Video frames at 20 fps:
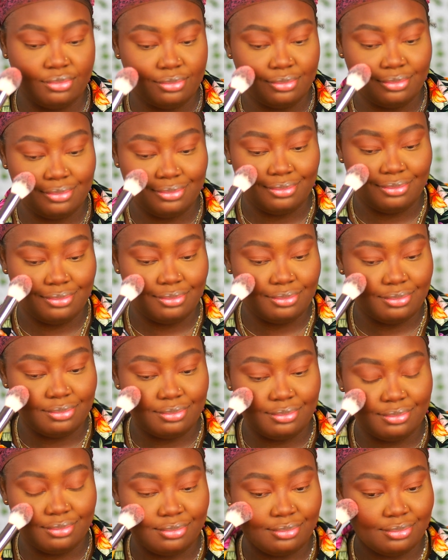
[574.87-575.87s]

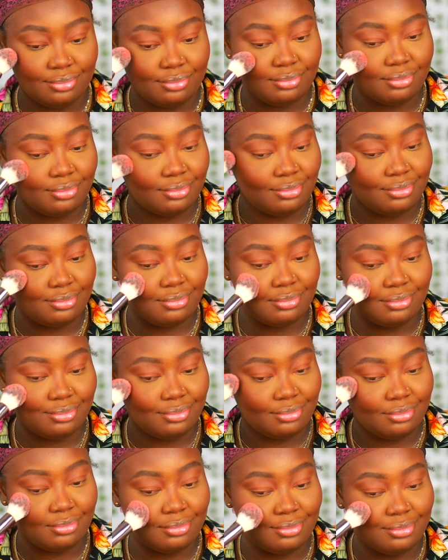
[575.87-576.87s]

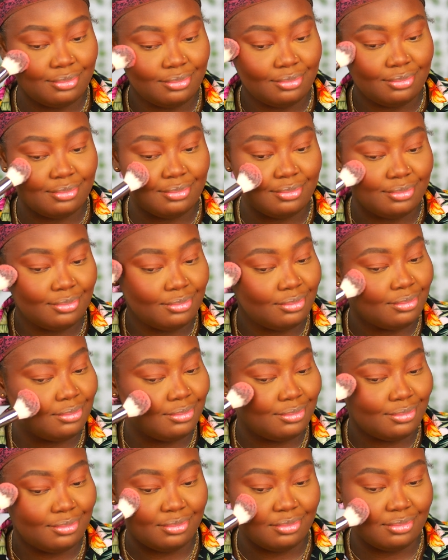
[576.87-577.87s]

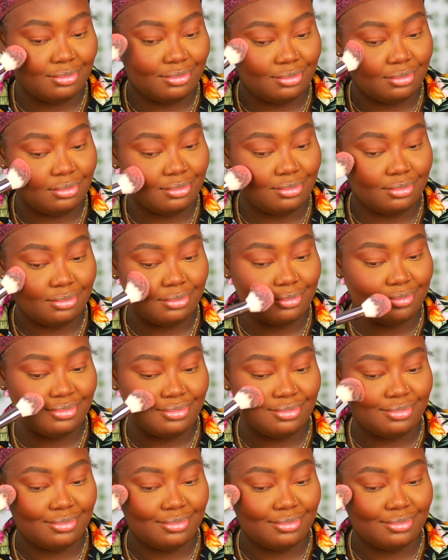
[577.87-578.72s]
[no speech]